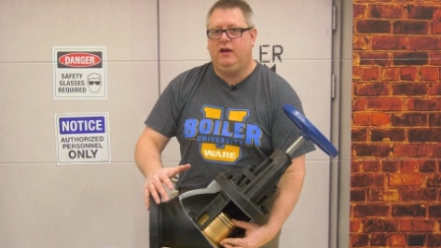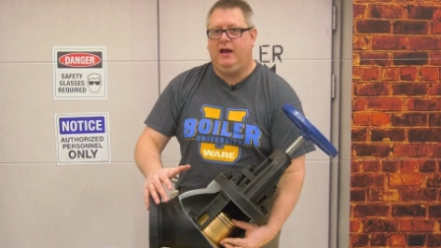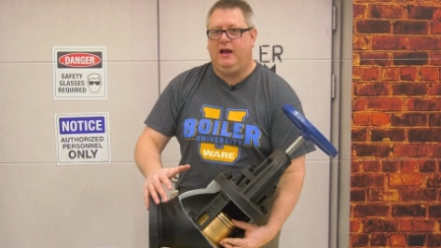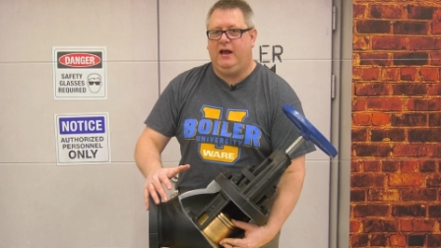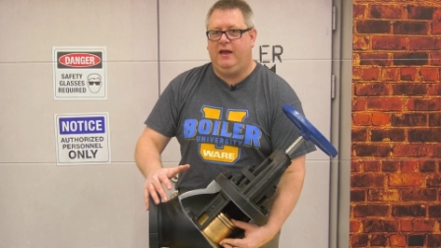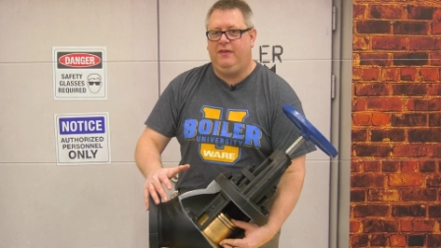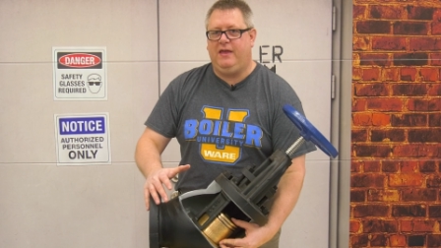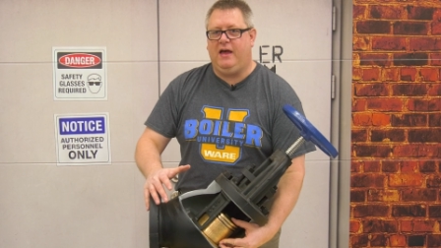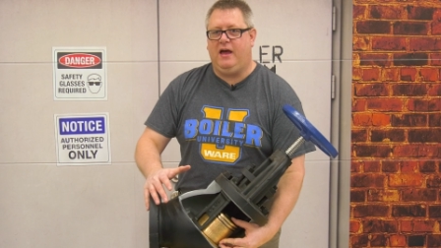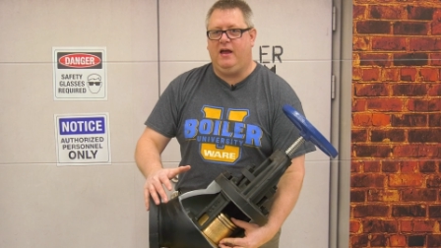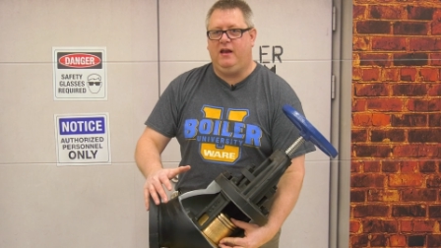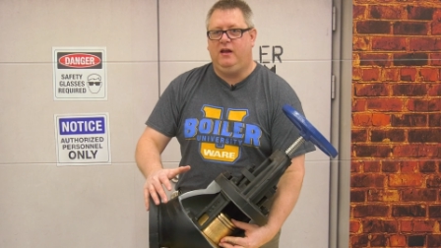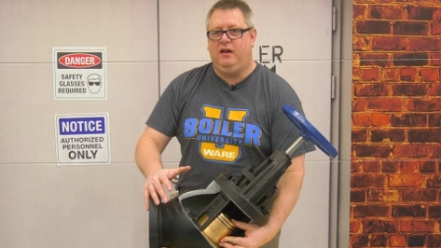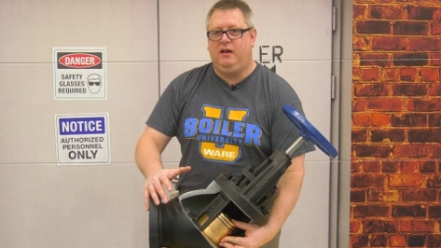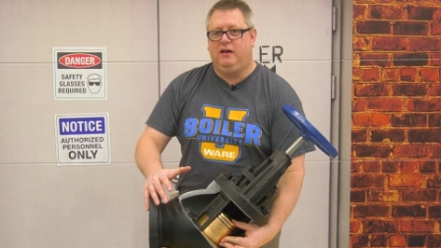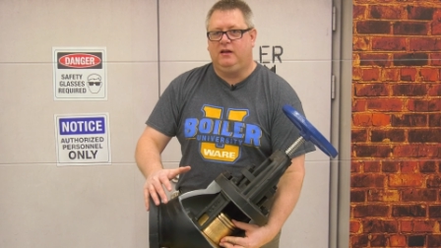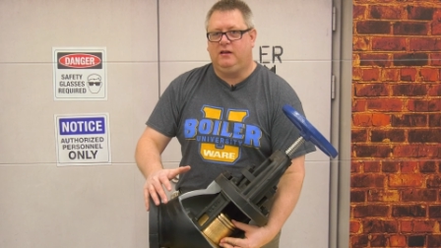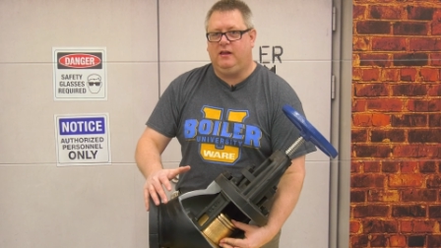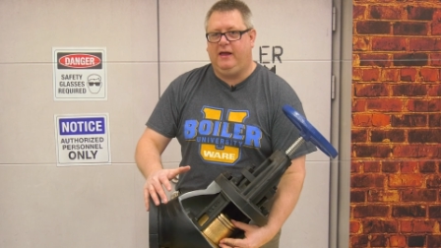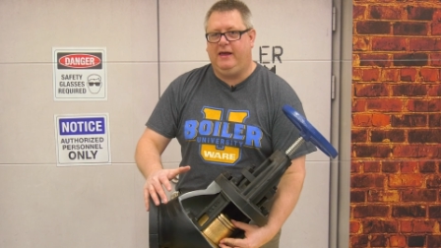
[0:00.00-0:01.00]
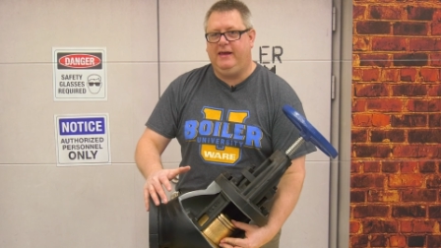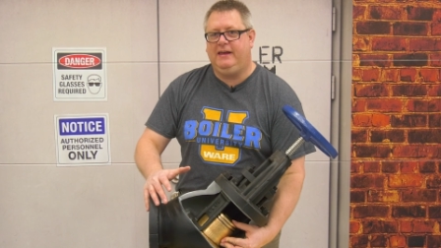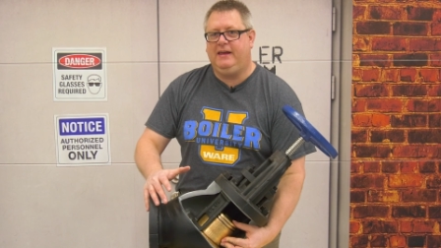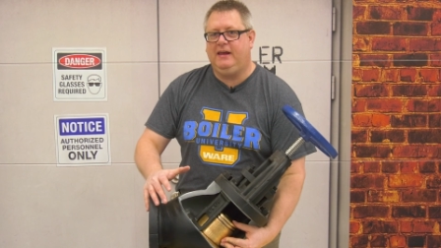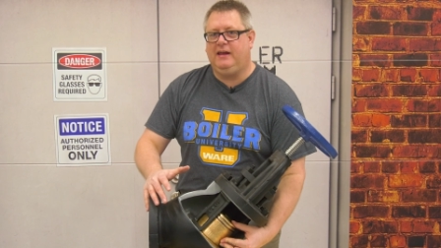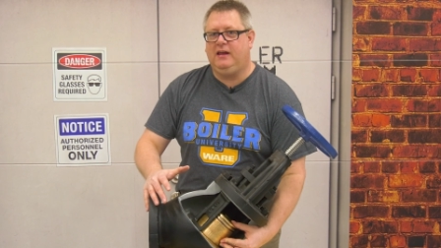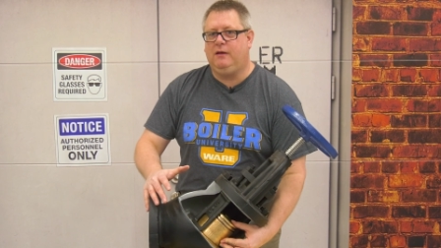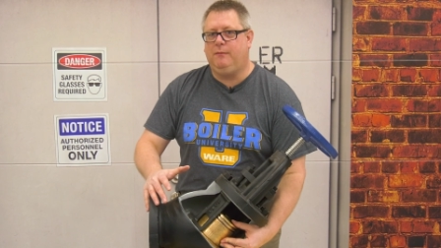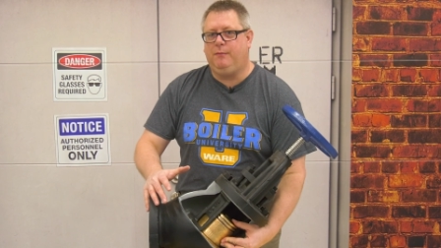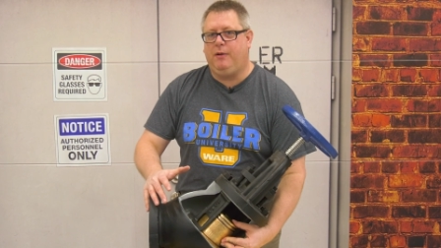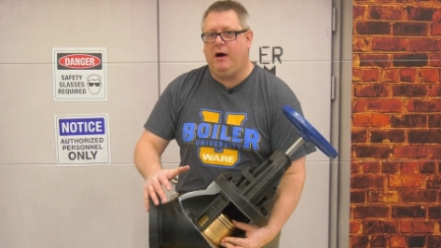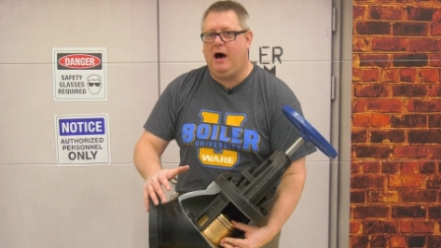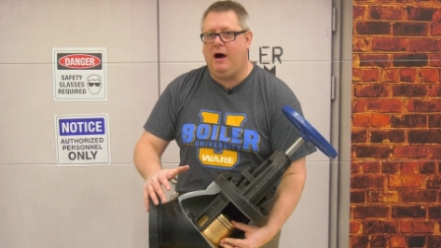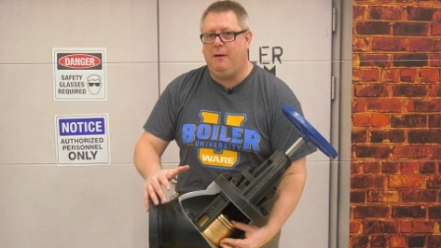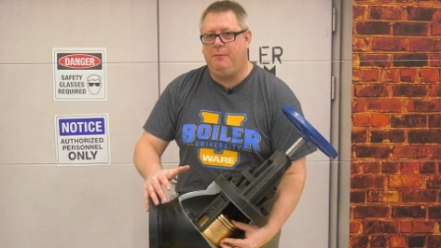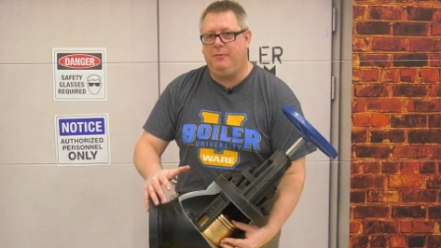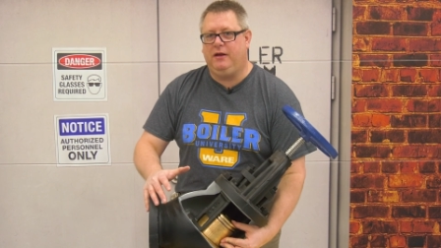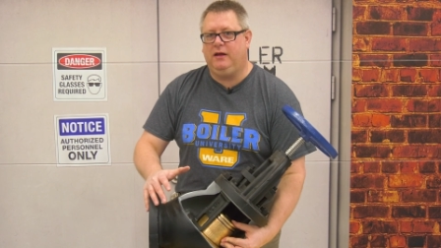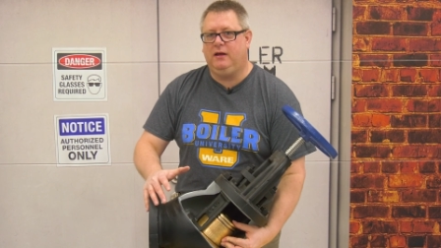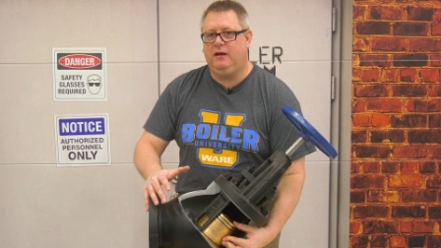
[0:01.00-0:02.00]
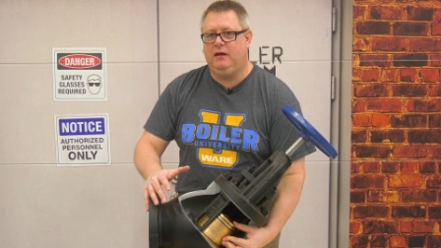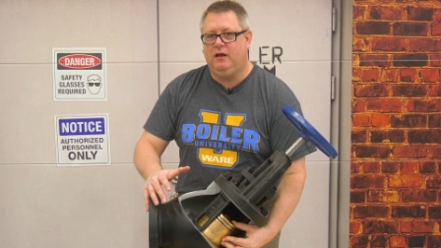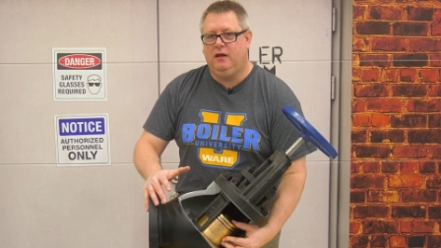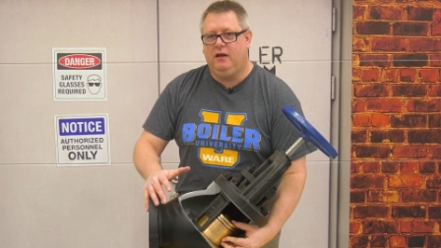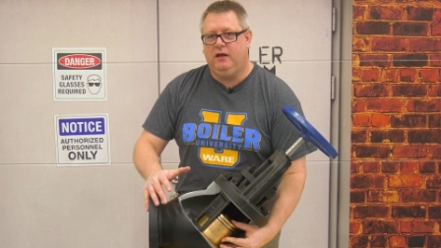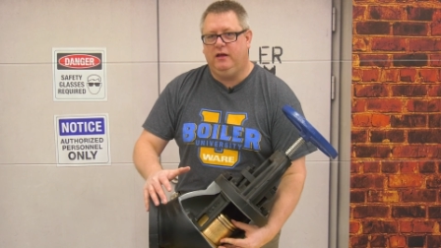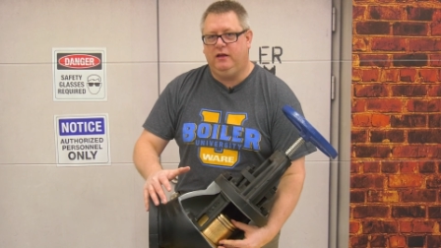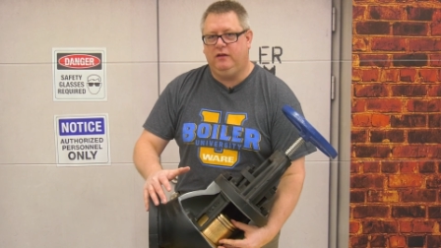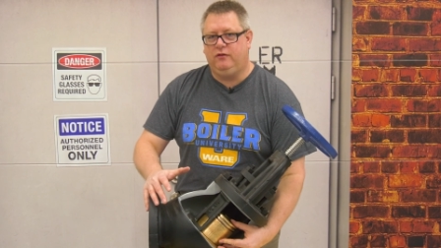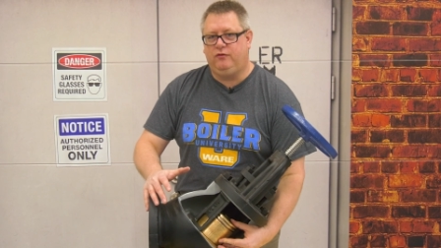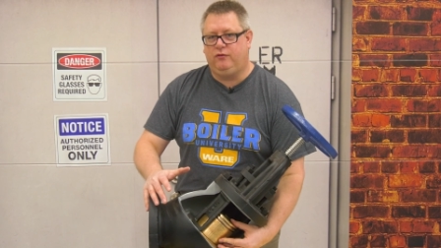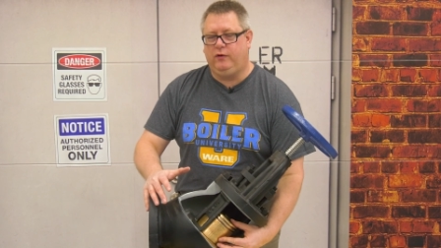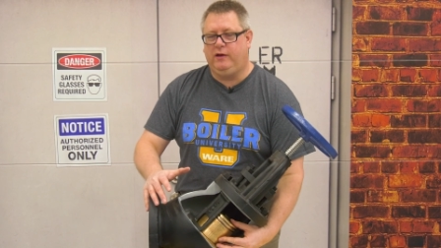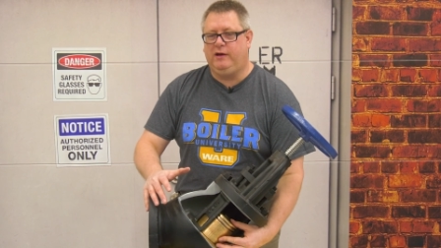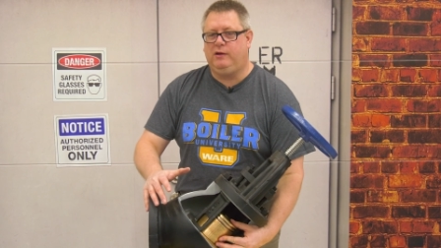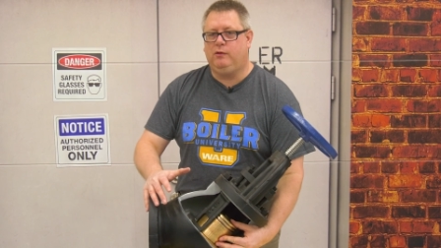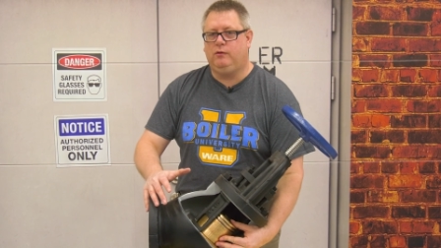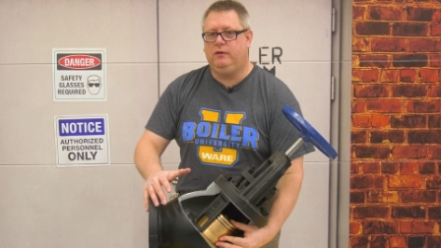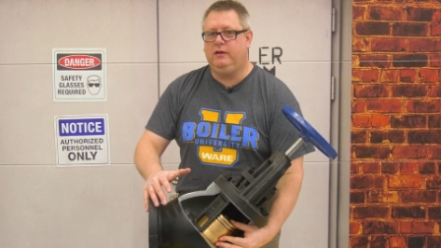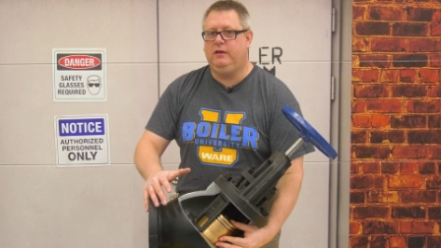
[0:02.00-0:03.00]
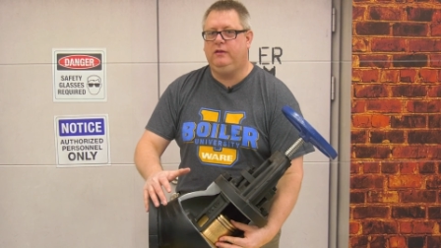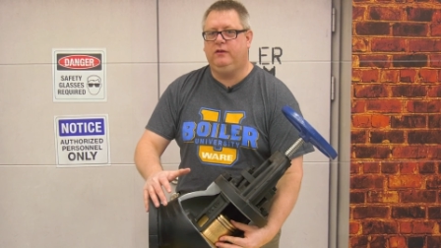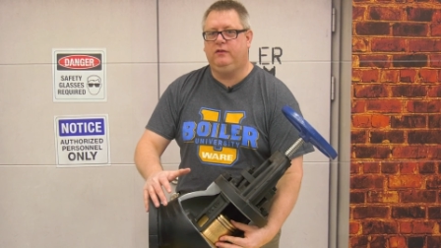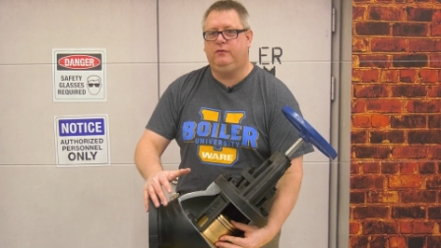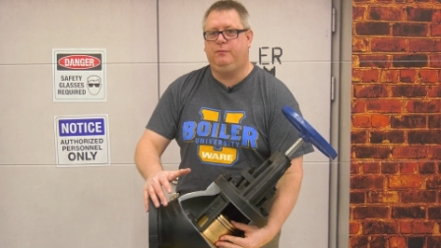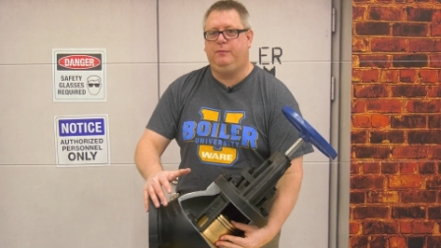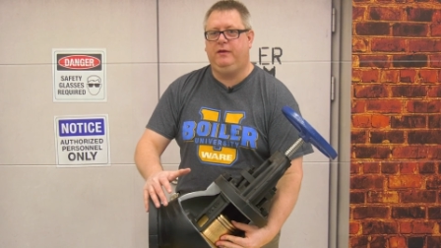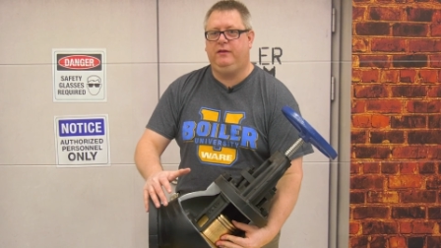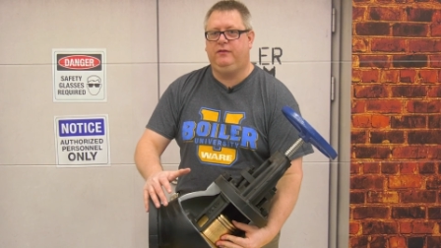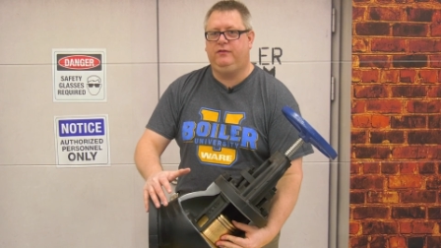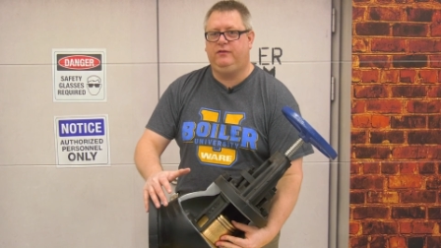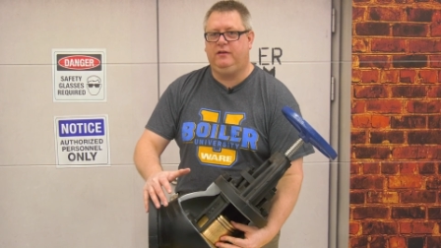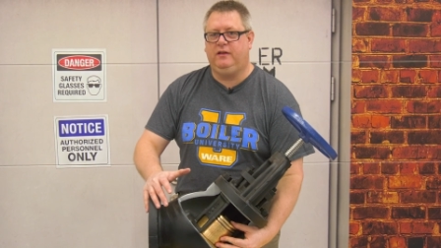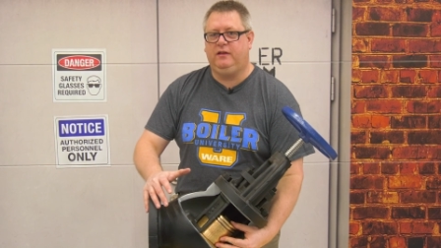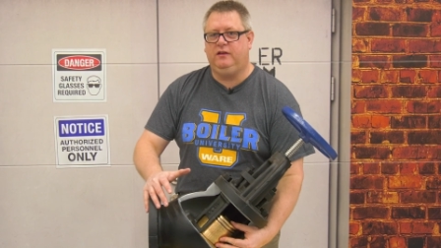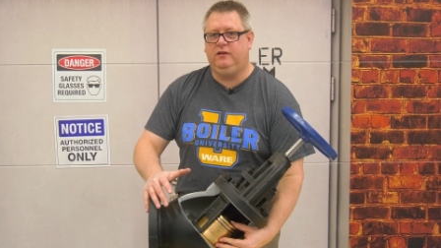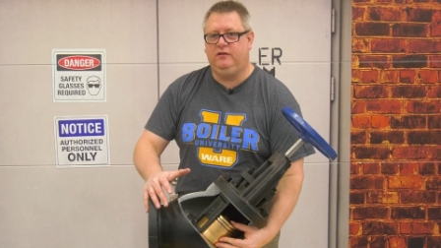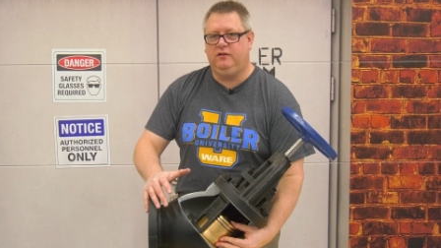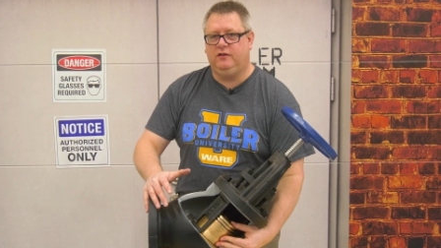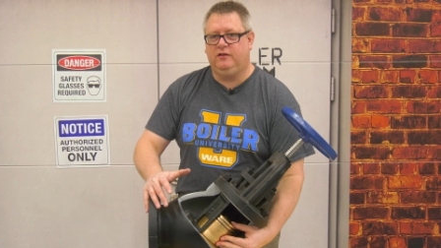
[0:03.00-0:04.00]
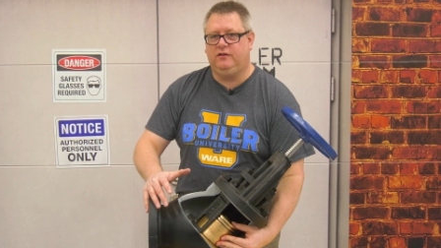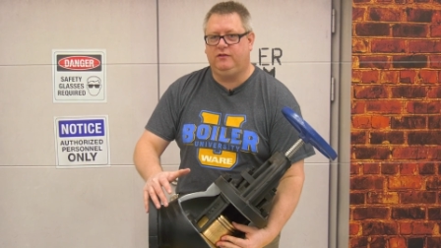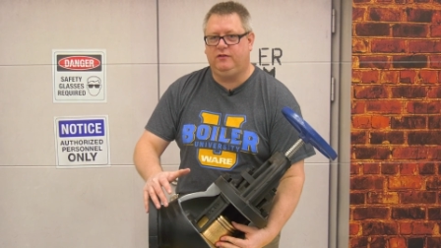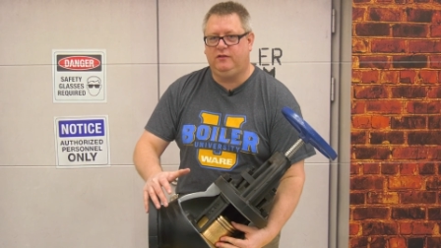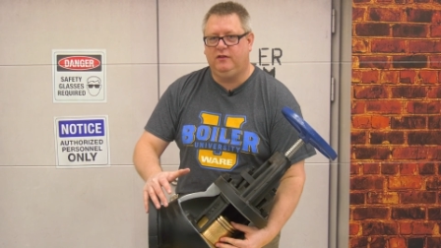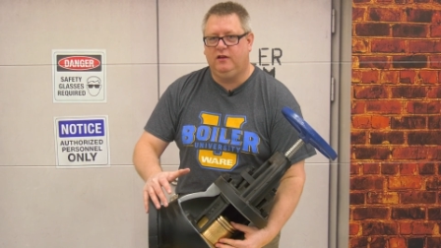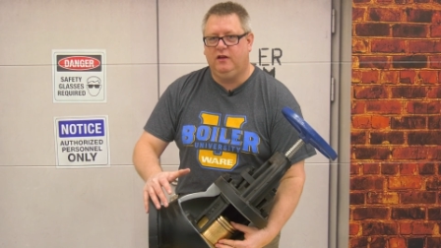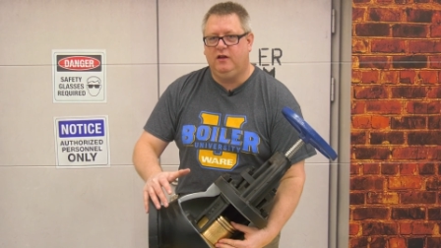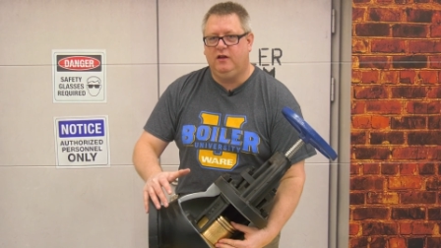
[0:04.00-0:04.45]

and that clanking and popping is frequently this piston just